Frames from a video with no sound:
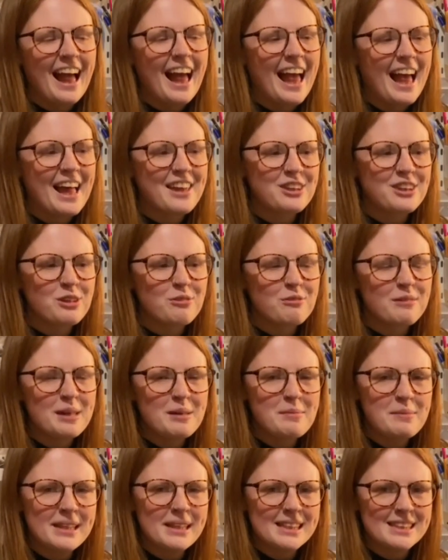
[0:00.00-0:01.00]
I had
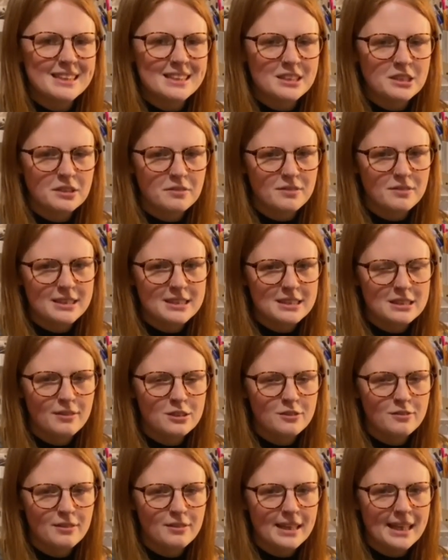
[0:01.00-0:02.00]
3 meters of this
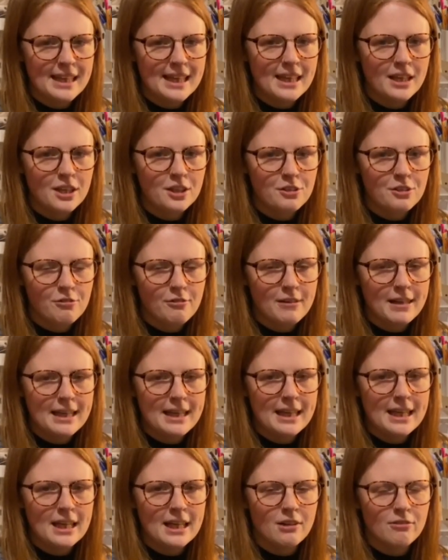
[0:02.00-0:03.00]
lovely
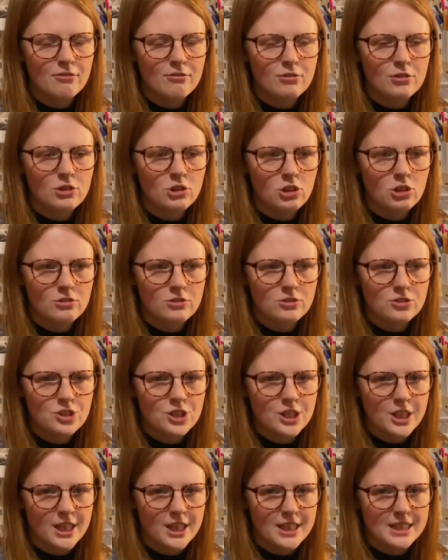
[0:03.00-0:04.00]
green floral
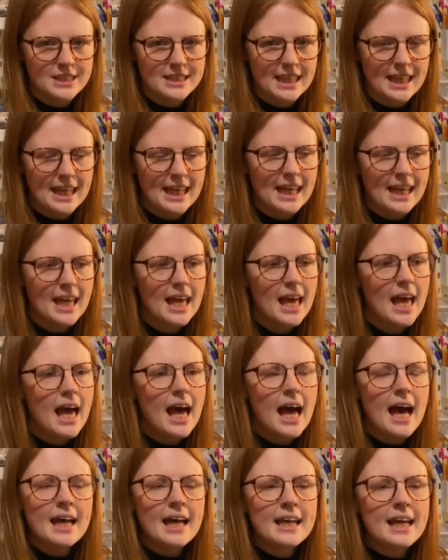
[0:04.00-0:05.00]
jersey,
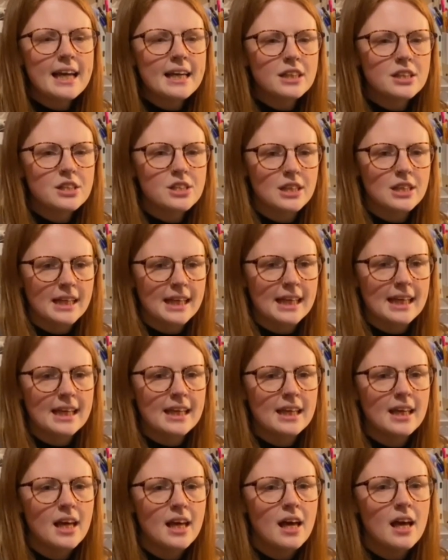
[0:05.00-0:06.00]
and actually